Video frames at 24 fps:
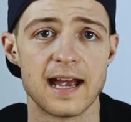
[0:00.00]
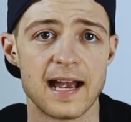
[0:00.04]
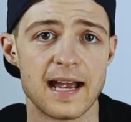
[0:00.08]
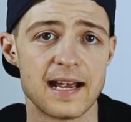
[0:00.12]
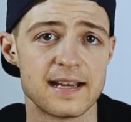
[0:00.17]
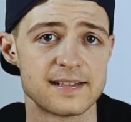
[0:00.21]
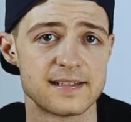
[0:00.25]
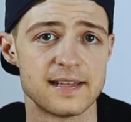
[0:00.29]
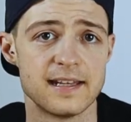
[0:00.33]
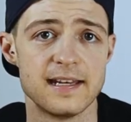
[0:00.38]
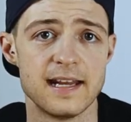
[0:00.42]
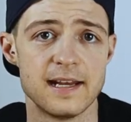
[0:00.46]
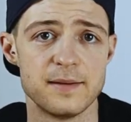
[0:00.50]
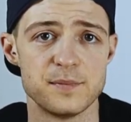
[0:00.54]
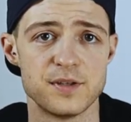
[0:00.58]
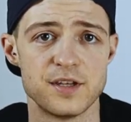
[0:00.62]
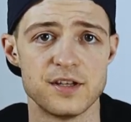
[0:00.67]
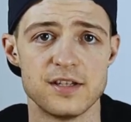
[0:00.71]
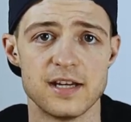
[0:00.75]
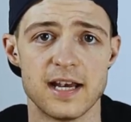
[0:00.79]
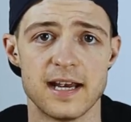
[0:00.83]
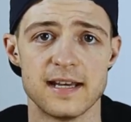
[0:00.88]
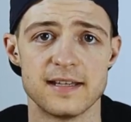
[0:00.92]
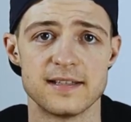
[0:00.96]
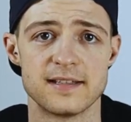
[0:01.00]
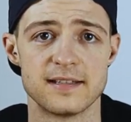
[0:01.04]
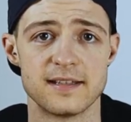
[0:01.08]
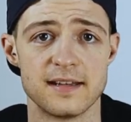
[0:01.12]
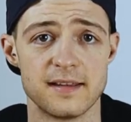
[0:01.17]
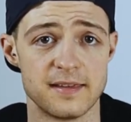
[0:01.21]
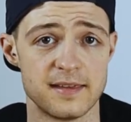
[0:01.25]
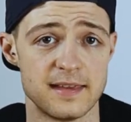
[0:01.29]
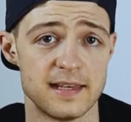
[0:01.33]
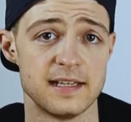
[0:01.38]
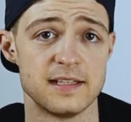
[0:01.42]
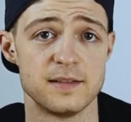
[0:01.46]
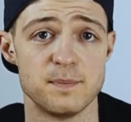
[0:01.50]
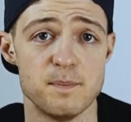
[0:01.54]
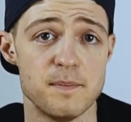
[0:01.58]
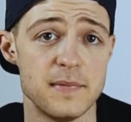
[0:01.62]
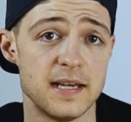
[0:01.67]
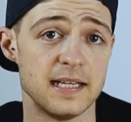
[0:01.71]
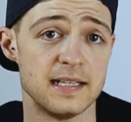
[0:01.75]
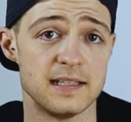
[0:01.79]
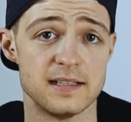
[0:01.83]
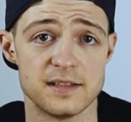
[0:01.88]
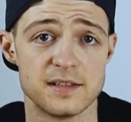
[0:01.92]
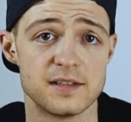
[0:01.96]
As the name suggests, this
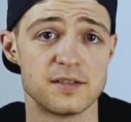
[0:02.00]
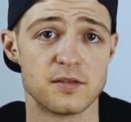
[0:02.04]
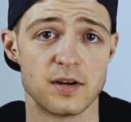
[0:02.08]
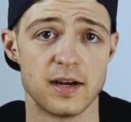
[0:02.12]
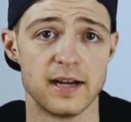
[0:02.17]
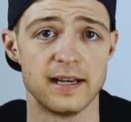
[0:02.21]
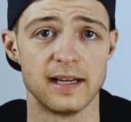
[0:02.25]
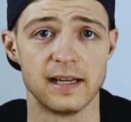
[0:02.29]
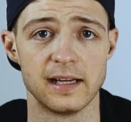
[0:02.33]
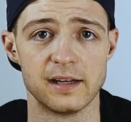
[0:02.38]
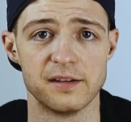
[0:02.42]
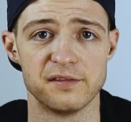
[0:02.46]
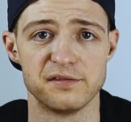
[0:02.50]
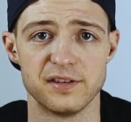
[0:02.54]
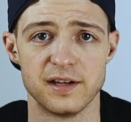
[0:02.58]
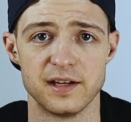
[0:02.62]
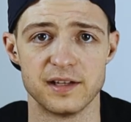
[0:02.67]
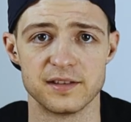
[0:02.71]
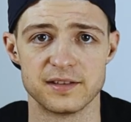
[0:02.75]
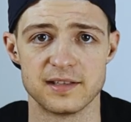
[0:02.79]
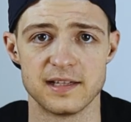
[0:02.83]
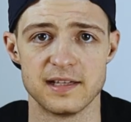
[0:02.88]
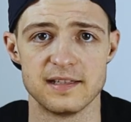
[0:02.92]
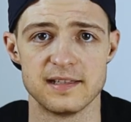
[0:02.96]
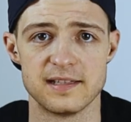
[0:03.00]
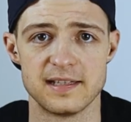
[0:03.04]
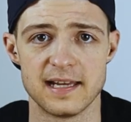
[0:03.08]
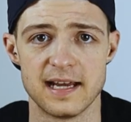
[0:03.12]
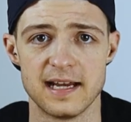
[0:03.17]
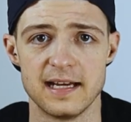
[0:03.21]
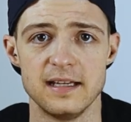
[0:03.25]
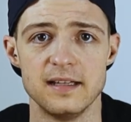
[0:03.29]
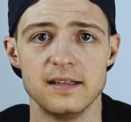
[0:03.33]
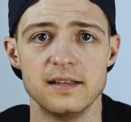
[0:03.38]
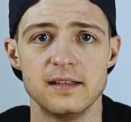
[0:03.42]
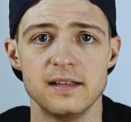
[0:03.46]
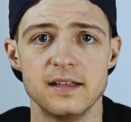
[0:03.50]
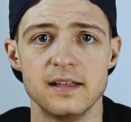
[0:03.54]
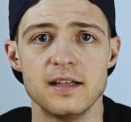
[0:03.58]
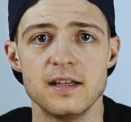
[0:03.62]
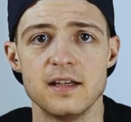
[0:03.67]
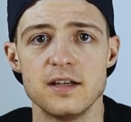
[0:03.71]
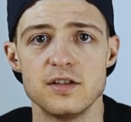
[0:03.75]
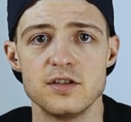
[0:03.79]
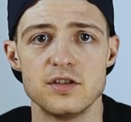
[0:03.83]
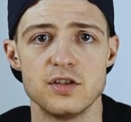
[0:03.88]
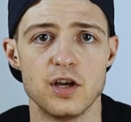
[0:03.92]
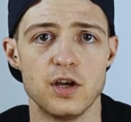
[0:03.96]
means training in a fasted state,
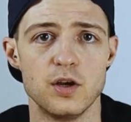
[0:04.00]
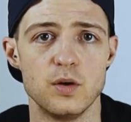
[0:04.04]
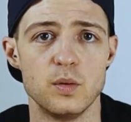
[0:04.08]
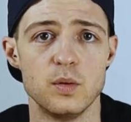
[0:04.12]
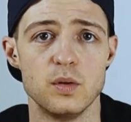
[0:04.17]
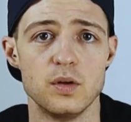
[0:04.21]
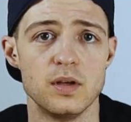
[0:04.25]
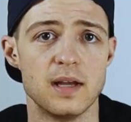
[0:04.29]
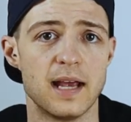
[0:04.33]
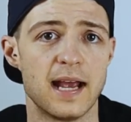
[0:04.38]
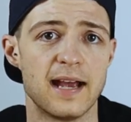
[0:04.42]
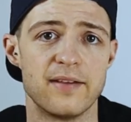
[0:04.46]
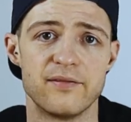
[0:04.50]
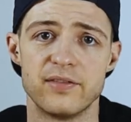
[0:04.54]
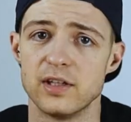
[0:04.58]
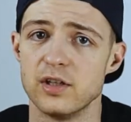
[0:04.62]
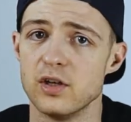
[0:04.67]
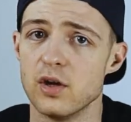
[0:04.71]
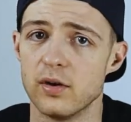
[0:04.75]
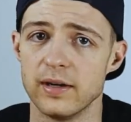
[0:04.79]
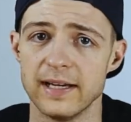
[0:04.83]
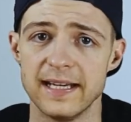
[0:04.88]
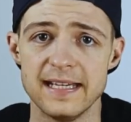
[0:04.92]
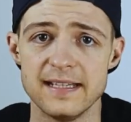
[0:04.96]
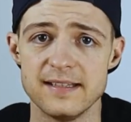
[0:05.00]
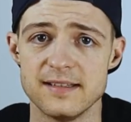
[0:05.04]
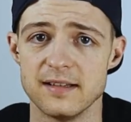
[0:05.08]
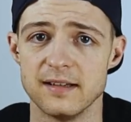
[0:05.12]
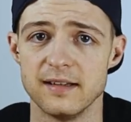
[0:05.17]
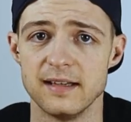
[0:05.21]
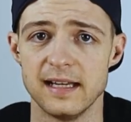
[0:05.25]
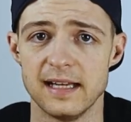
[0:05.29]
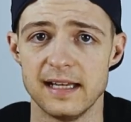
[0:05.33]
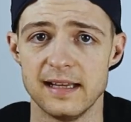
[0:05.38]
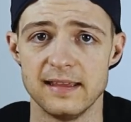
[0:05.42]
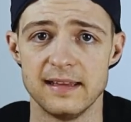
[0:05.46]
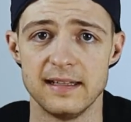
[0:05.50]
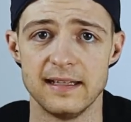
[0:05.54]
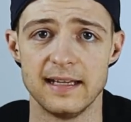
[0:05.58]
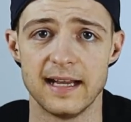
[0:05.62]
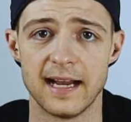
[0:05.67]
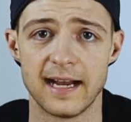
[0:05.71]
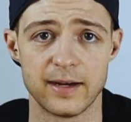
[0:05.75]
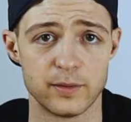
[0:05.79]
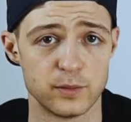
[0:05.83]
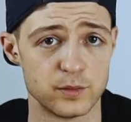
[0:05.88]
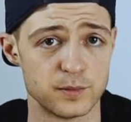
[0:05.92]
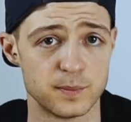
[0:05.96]
so having not eaten in the
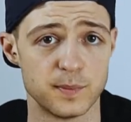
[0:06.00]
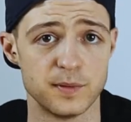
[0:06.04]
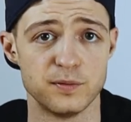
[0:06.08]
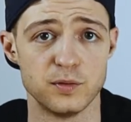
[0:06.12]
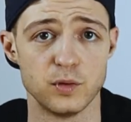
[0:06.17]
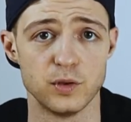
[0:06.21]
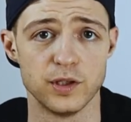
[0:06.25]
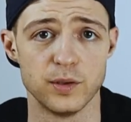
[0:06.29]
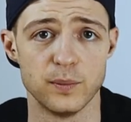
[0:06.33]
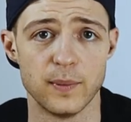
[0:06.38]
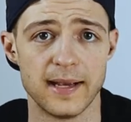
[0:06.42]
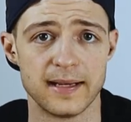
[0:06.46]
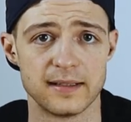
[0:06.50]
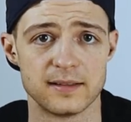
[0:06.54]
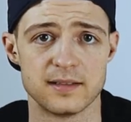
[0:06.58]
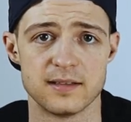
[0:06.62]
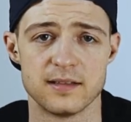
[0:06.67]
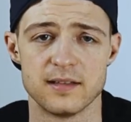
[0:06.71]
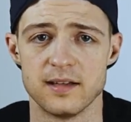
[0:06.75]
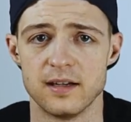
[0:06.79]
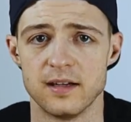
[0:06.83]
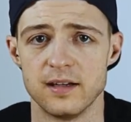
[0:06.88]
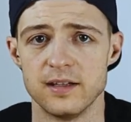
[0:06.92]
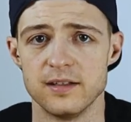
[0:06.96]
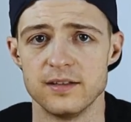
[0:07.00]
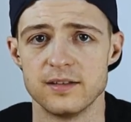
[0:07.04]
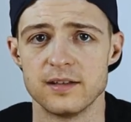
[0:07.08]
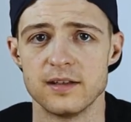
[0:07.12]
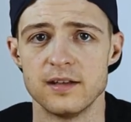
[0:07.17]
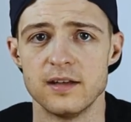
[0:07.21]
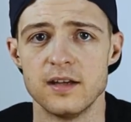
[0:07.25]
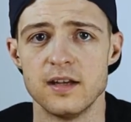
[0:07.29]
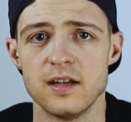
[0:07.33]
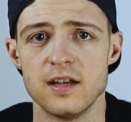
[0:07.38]
hours before you exercise.